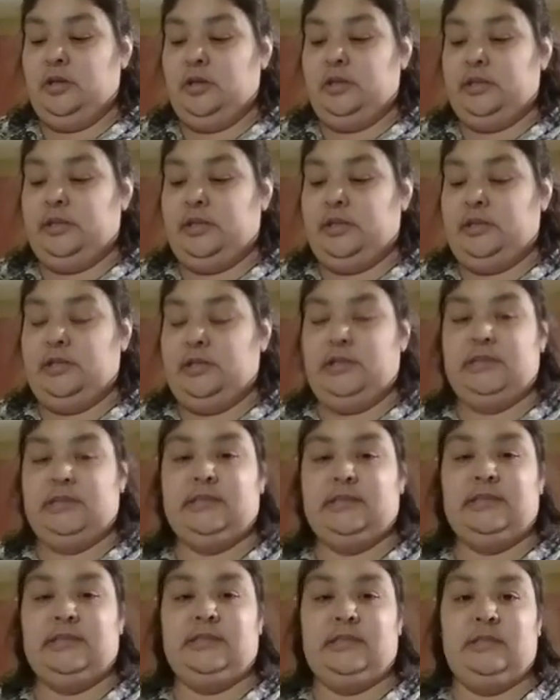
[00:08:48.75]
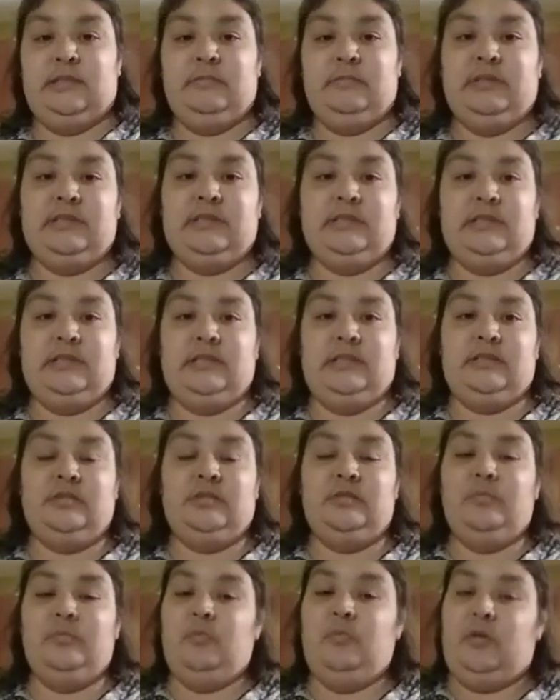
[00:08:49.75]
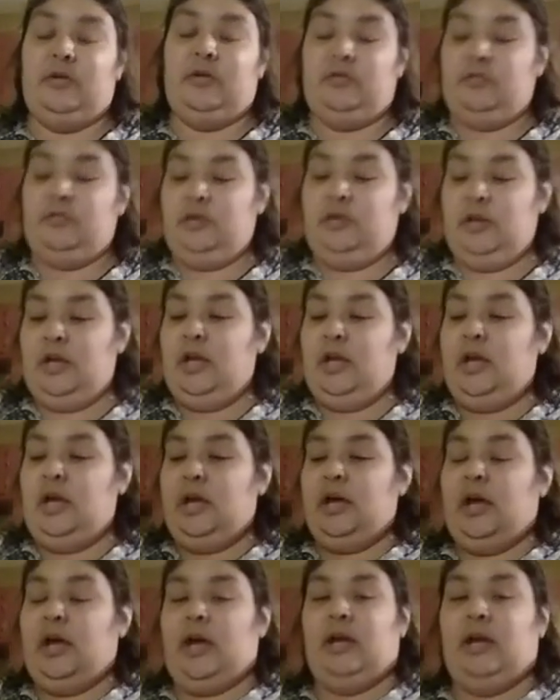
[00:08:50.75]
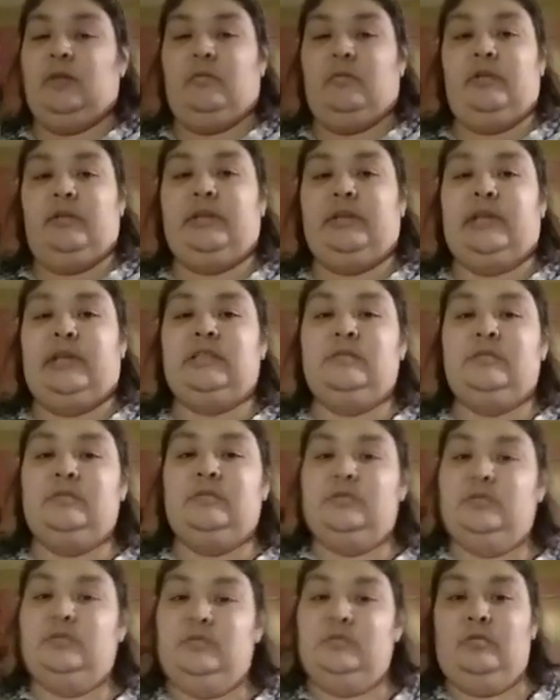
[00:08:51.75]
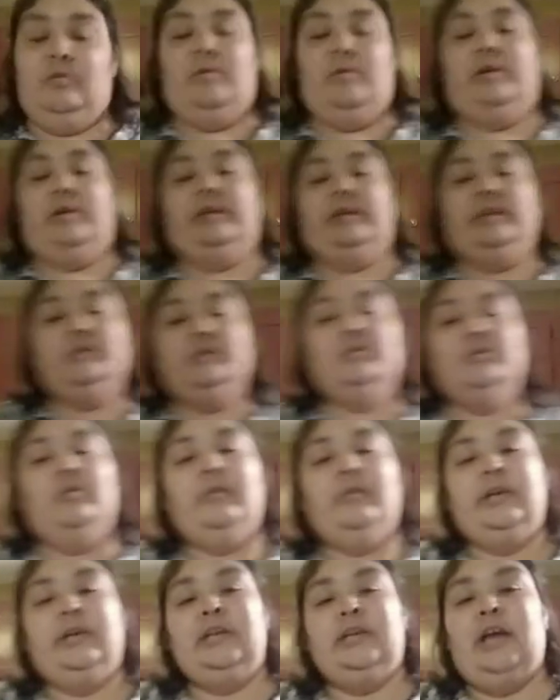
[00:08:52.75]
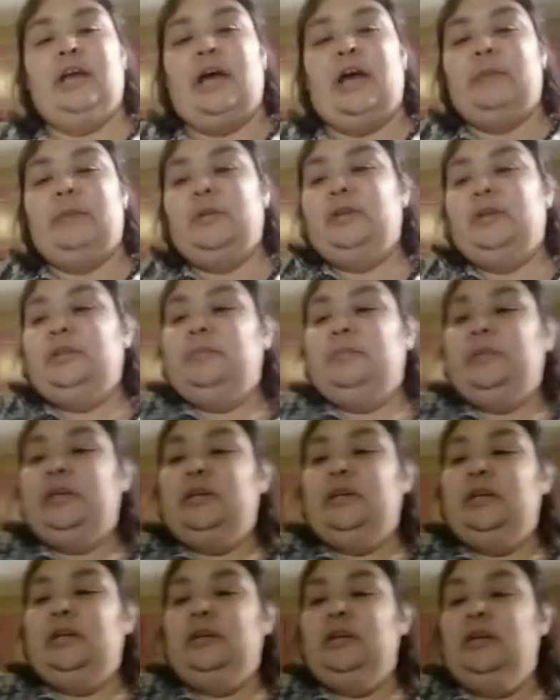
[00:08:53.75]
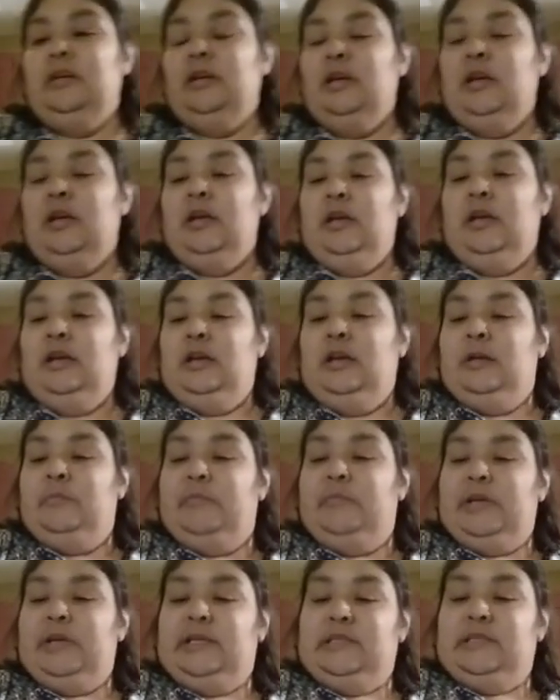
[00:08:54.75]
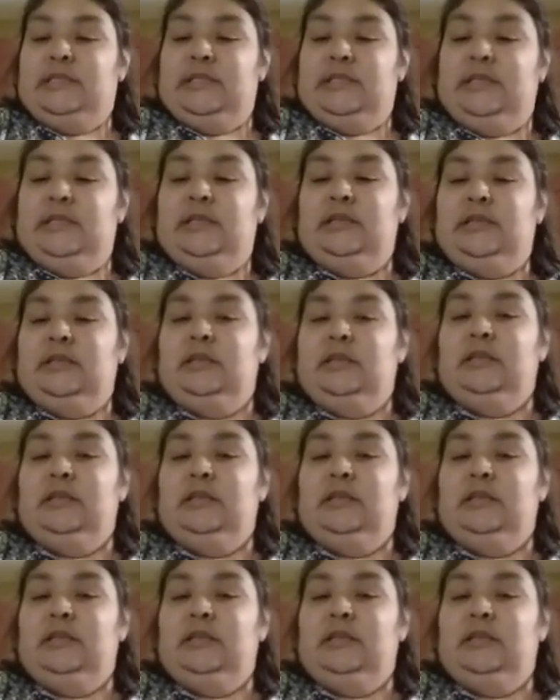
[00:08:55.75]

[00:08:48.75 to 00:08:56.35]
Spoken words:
the anise and cinnamon sticks to boil, and while that's going, I'm gonna be mixing